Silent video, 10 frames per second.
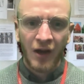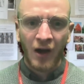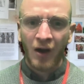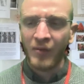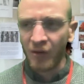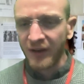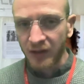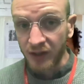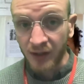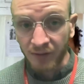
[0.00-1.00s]
Oh, I'm not very
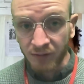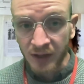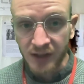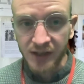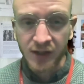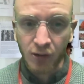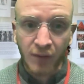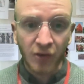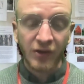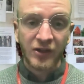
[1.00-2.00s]
good at reading. Oh,
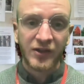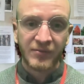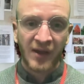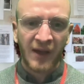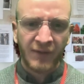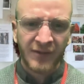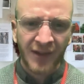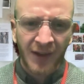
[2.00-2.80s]
I'm not very good at maths."